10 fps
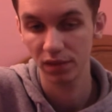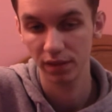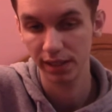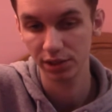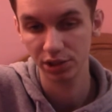
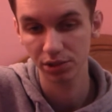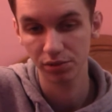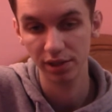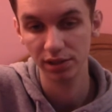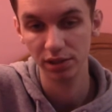that's just
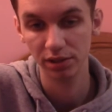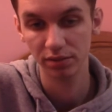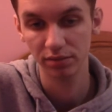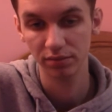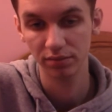crazy.
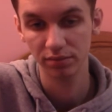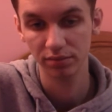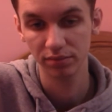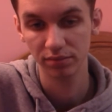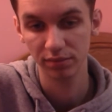
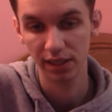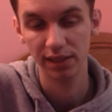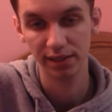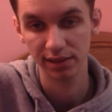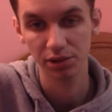
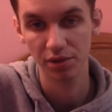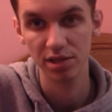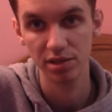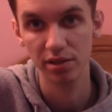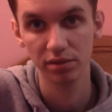That that's
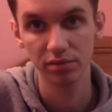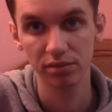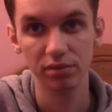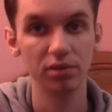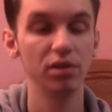crazy.
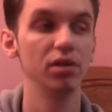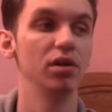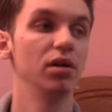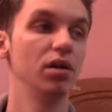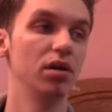
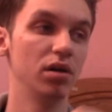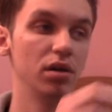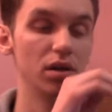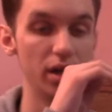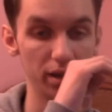
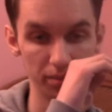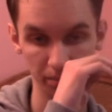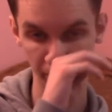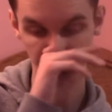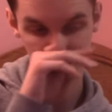Um,